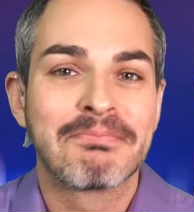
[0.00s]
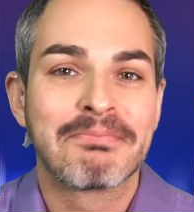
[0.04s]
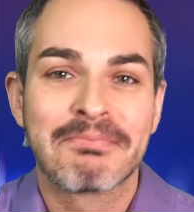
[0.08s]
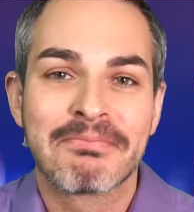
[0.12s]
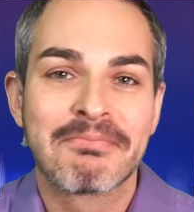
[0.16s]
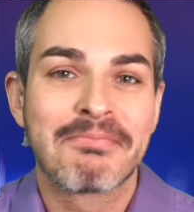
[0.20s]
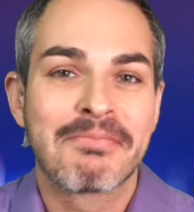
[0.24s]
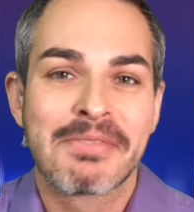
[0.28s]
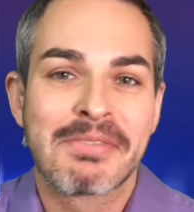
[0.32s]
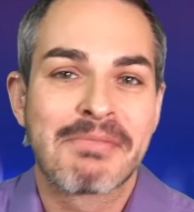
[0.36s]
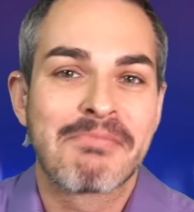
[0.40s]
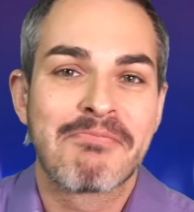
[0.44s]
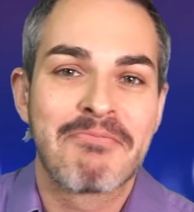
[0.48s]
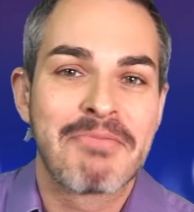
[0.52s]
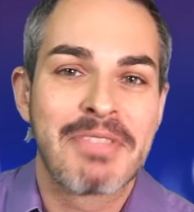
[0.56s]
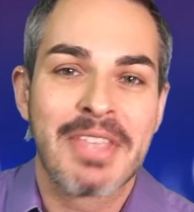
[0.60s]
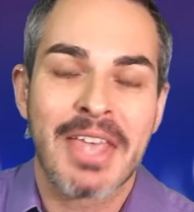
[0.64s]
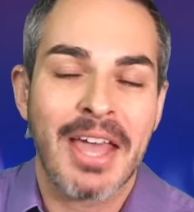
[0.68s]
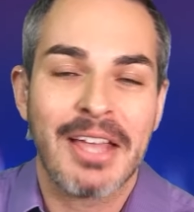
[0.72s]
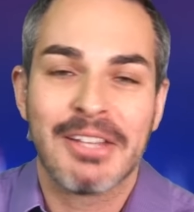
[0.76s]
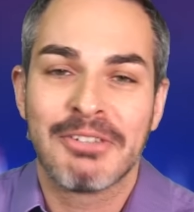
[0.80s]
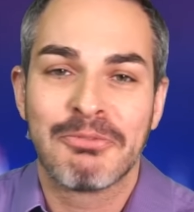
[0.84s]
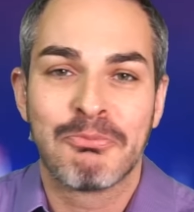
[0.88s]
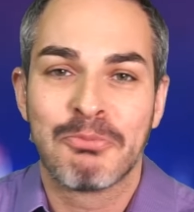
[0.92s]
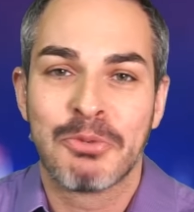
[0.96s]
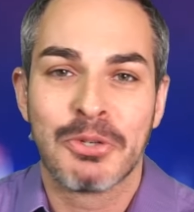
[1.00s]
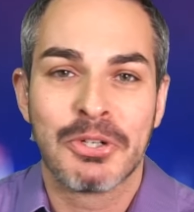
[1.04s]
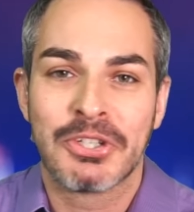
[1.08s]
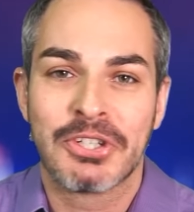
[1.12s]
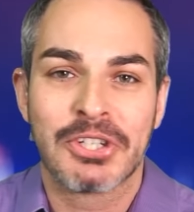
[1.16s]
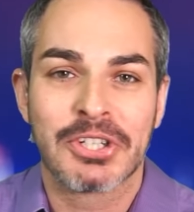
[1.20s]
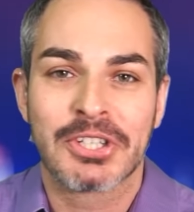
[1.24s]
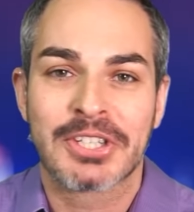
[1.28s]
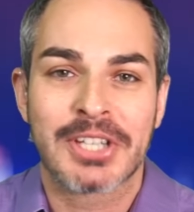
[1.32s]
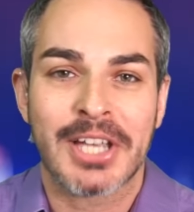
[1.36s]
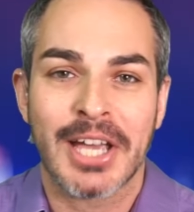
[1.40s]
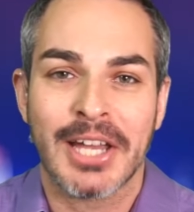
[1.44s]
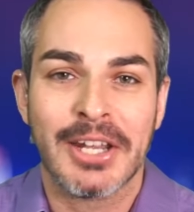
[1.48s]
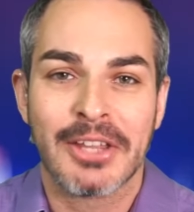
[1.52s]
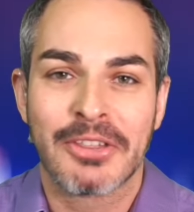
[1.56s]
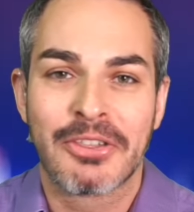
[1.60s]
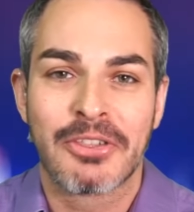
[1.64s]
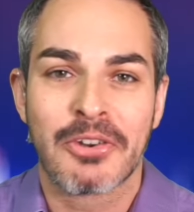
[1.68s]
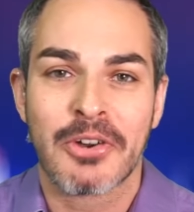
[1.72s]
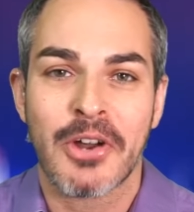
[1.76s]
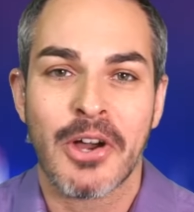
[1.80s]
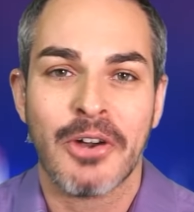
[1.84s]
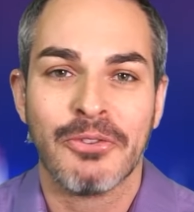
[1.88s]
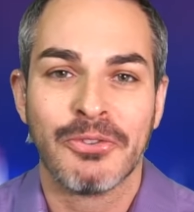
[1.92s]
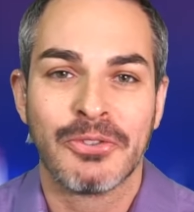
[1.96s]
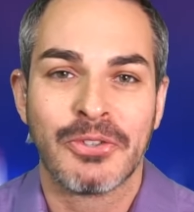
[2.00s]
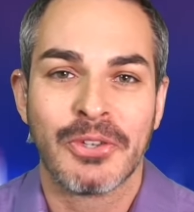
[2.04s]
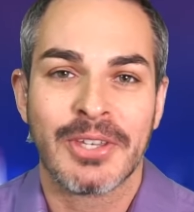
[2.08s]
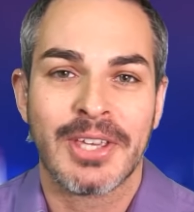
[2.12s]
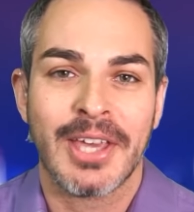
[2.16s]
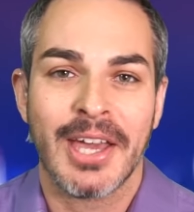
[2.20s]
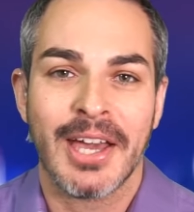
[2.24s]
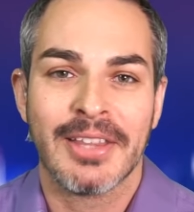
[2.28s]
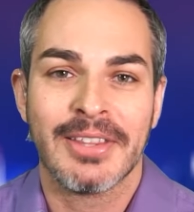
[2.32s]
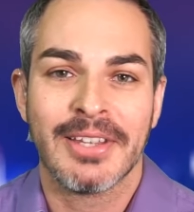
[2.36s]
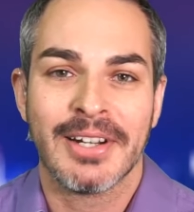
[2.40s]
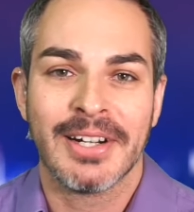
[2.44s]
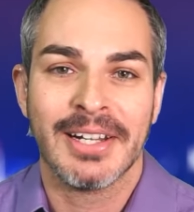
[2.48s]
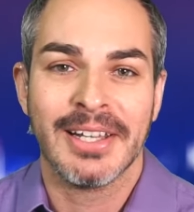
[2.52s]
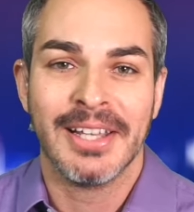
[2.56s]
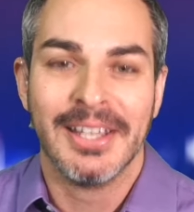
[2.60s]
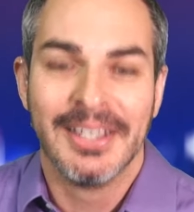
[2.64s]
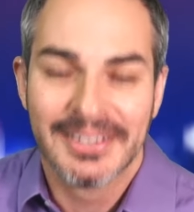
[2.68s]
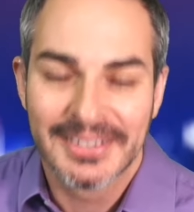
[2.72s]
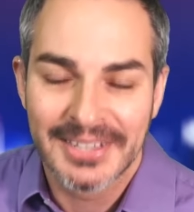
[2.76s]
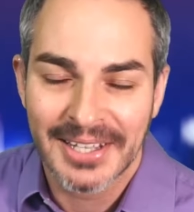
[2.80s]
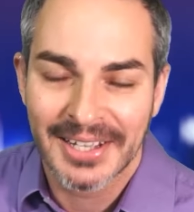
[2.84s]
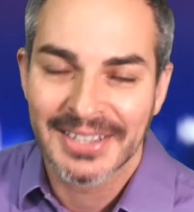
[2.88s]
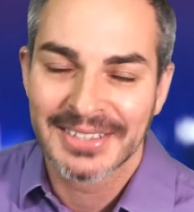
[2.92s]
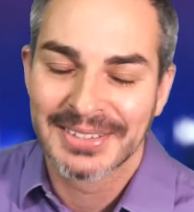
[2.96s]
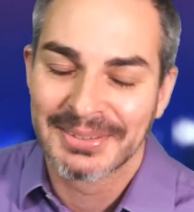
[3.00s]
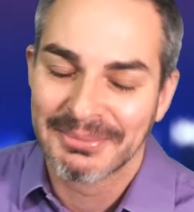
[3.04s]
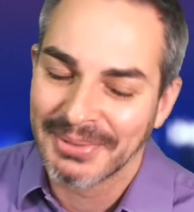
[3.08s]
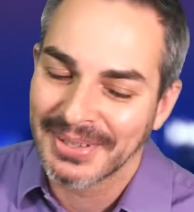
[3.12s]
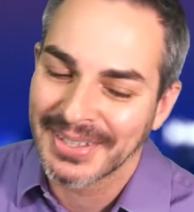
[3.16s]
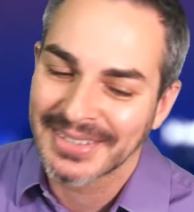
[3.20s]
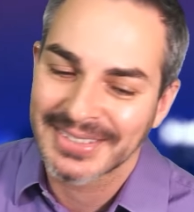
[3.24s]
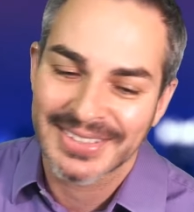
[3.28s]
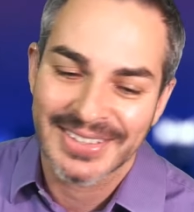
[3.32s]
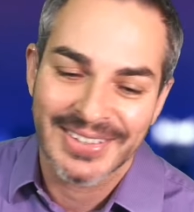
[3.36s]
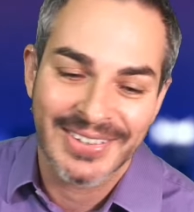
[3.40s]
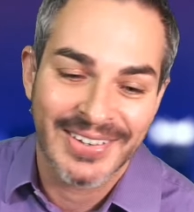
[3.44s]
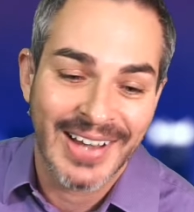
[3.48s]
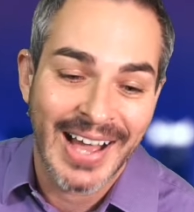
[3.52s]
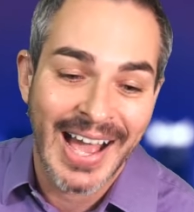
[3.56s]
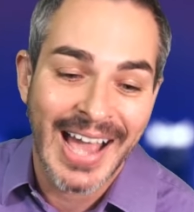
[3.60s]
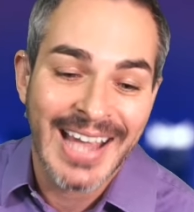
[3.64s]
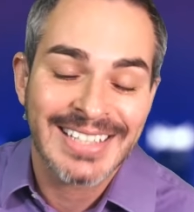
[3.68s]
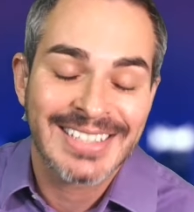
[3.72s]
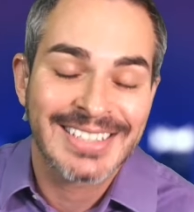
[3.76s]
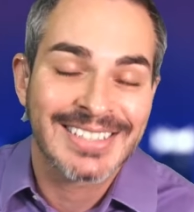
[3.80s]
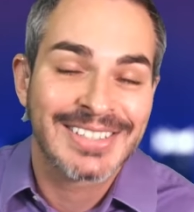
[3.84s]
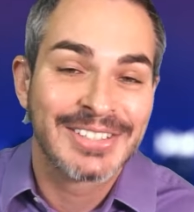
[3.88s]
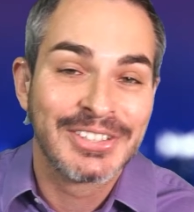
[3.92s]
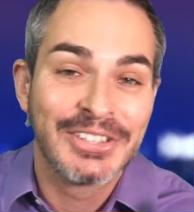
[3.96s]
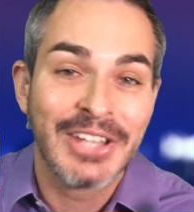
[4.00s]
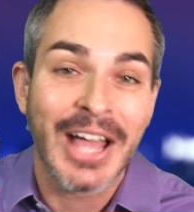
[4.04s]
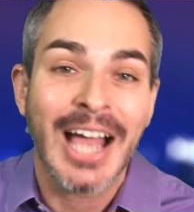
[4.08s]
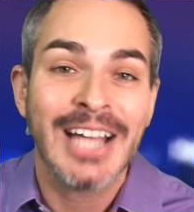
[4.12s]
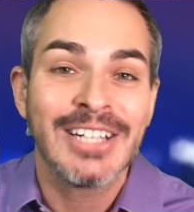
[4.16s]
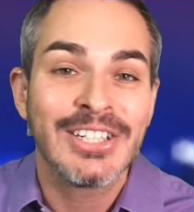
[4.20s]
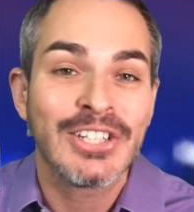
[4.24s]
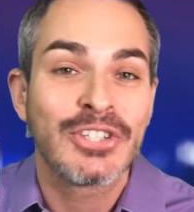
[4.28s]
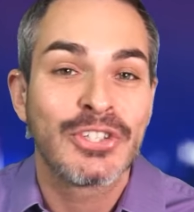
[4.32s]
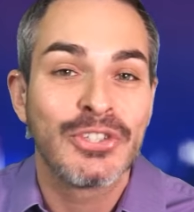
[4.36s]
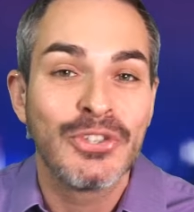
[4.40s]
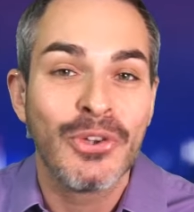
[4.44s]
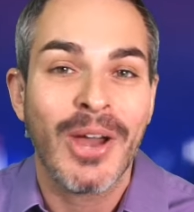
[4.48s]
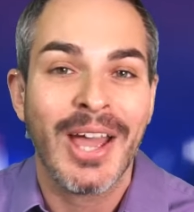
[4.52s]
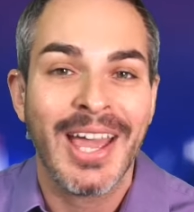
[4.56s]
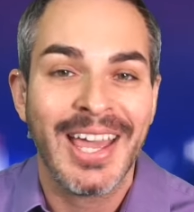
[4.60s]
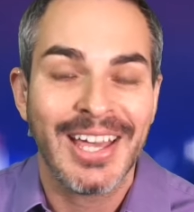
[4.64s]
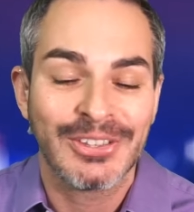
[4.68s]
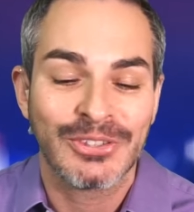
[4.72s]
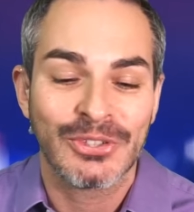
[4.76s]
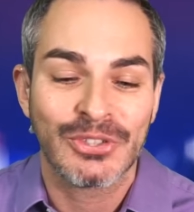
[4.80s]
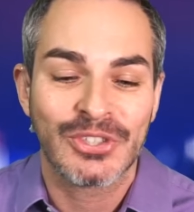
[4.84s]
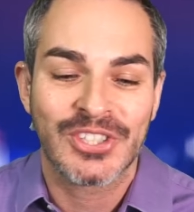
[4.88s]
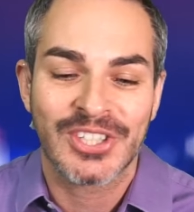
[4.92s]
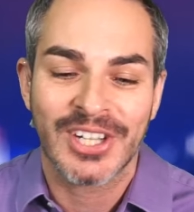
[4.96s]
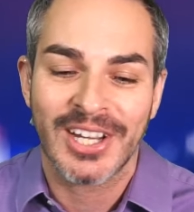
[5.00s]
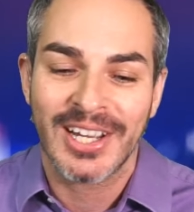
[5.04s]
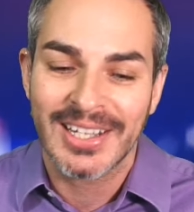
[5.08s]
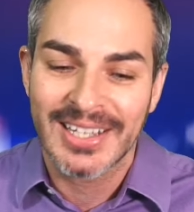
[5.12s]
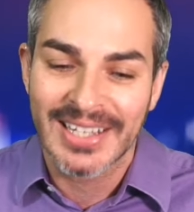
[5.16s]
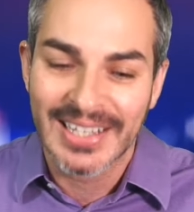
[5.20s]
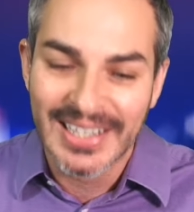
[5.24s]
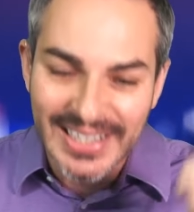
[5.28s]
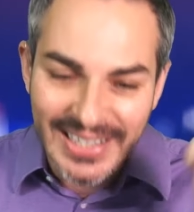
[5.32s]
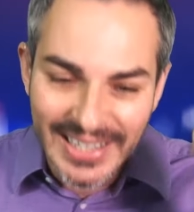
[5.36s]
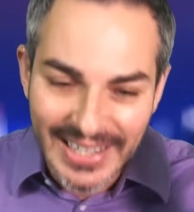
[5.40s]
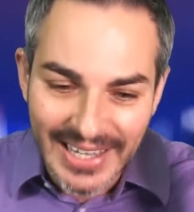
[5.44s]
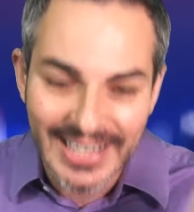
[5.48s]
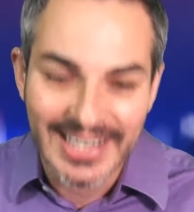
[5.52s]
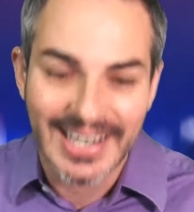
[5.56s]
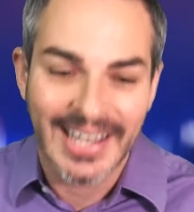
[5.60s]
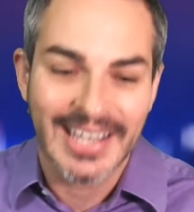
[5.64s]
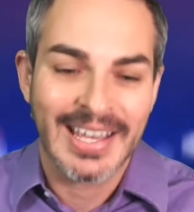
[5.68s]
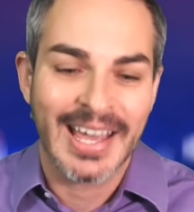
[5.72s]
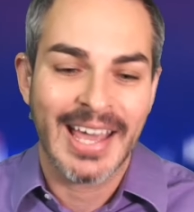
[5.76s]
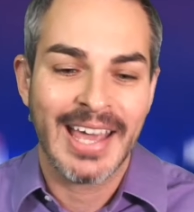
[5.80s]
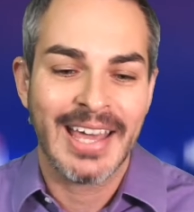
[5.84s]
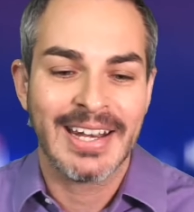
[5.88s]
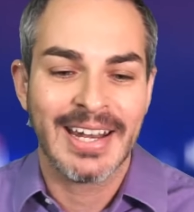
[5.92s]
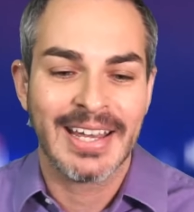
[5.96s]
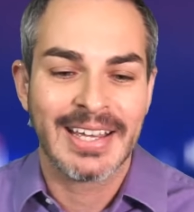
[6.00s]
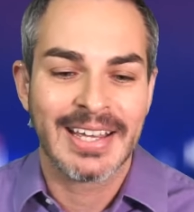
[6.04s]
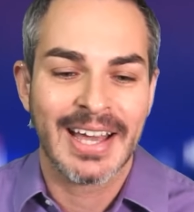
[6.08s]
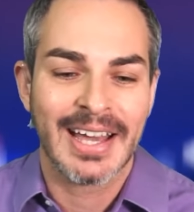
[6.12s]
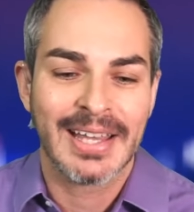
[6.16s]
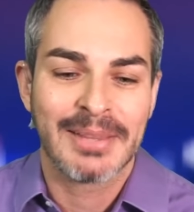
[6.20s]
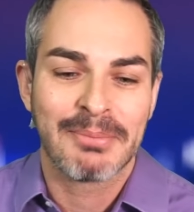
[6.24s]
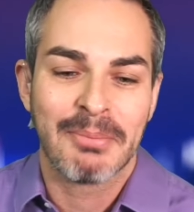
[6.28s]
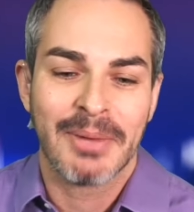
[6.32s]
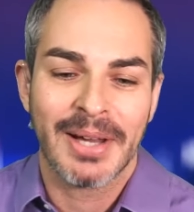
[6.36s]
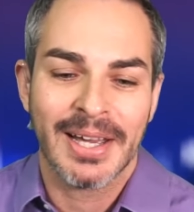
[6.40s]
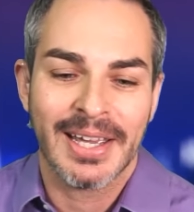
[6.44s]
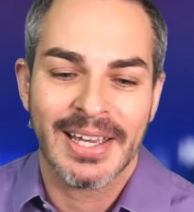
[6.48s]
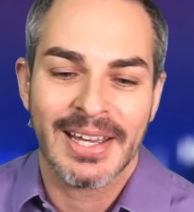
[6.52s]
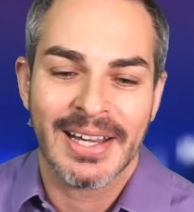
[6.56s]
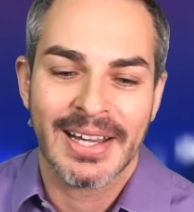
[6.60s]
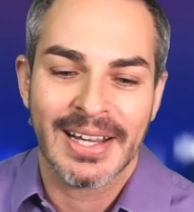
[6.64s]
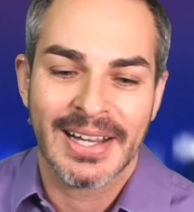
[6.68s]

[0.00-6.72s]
were just kind of thrown together. It does make sense. So I just knew I had to check, and I got my